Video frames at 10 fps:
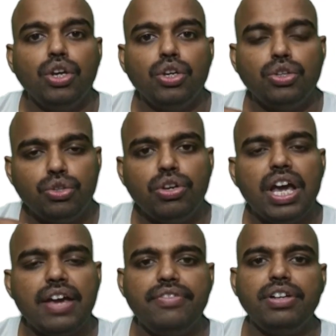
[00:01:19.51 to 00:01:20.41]
You
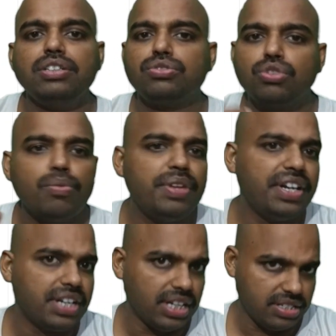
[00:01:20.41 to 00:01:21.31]
have so many
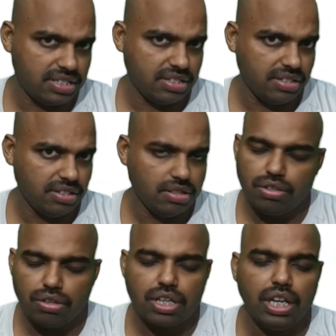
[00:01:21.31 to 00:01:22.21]
tasks.
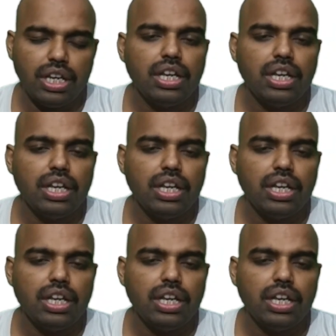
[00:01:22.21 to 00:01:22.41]
Okay.